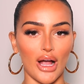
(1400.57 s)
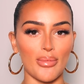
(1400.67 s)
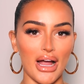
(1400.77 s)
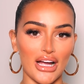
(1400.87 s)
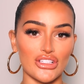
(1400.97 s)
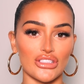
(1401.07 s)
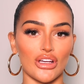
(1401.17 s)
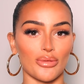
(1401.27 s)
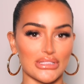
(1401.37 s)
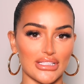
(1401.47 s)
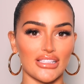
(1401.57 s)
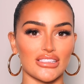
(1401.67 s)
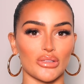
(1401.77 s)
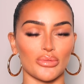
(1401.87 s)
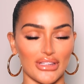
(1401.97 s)
I'm actually
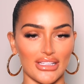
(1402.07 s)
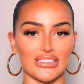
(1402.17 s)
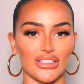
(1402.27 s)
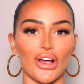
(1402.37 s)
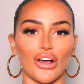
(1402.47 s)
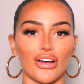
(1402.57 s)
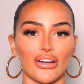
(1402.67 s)
obsessed with this look.